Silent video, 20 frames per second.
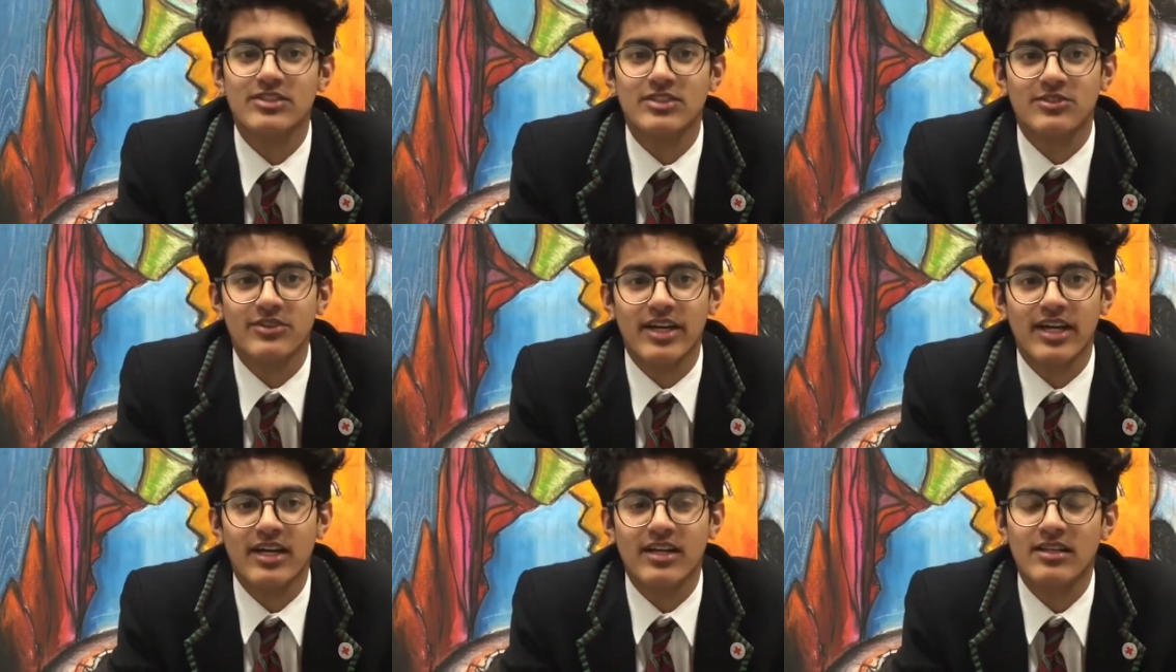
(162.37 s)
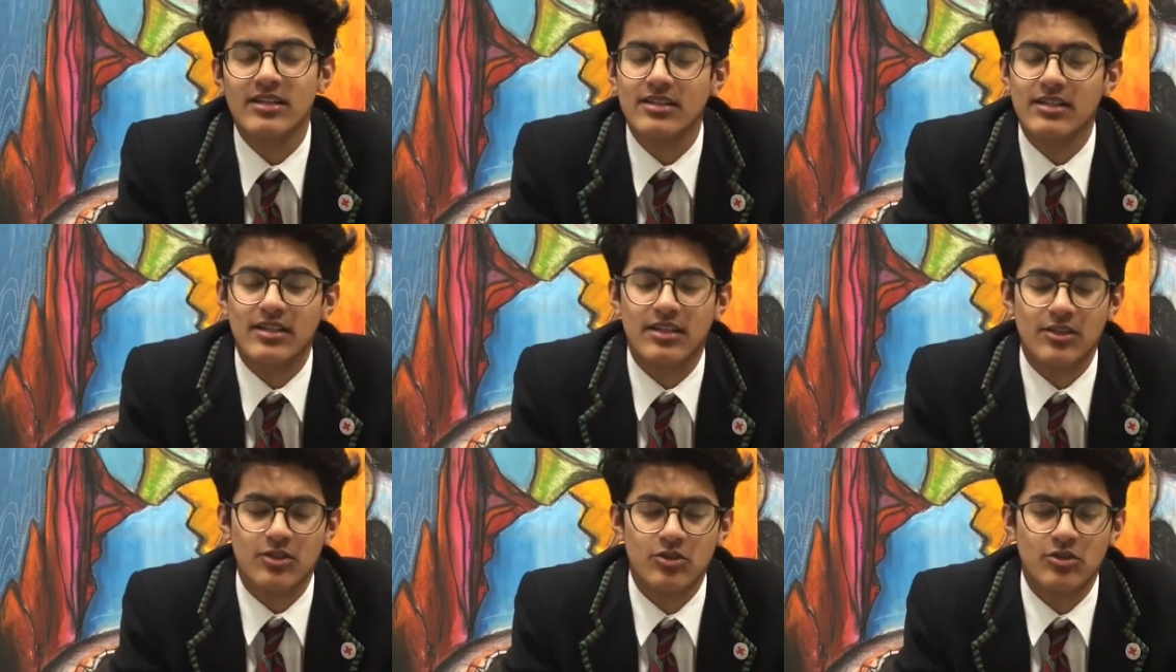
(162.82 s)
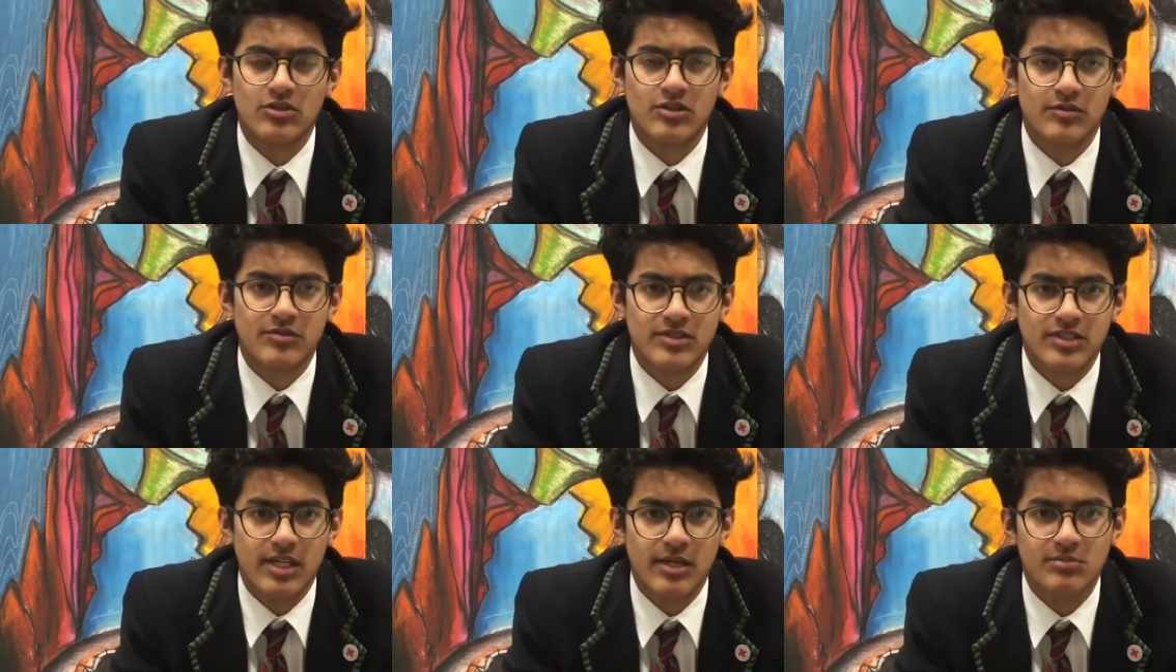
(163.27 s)
around the use
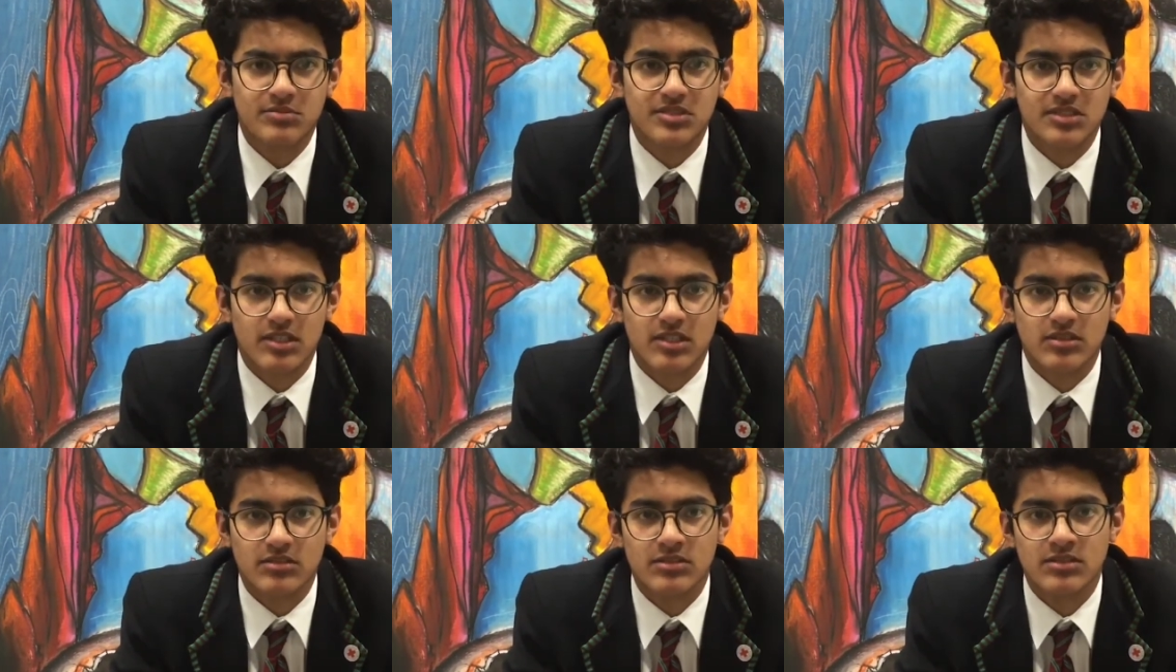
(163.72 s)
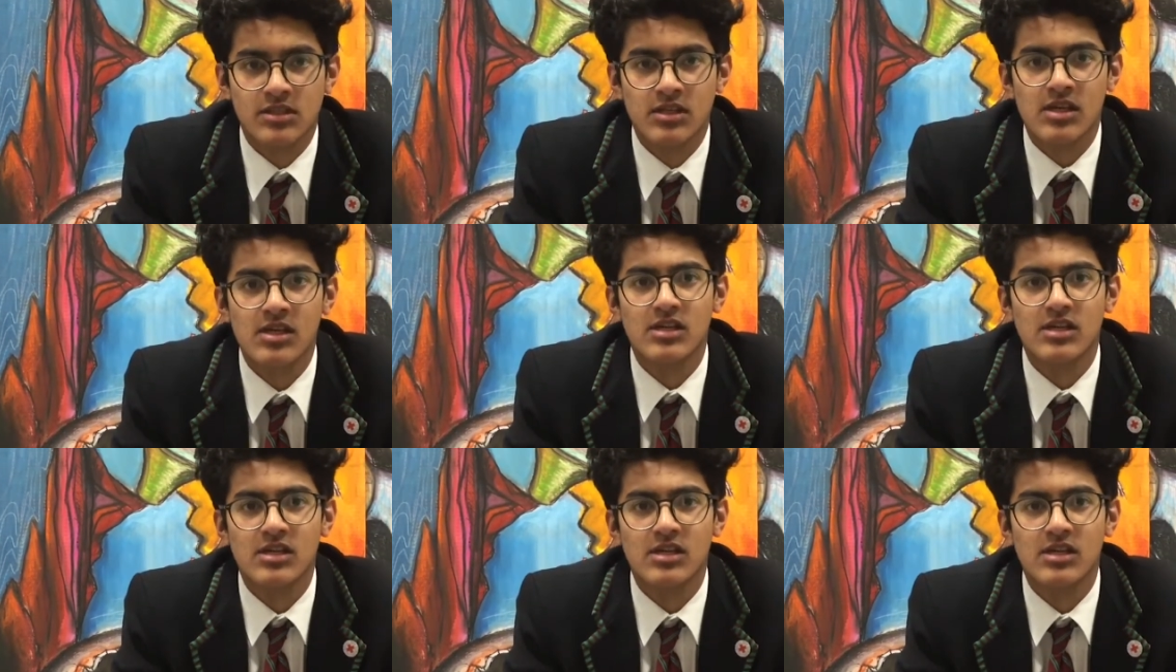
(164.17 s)
of stem cells.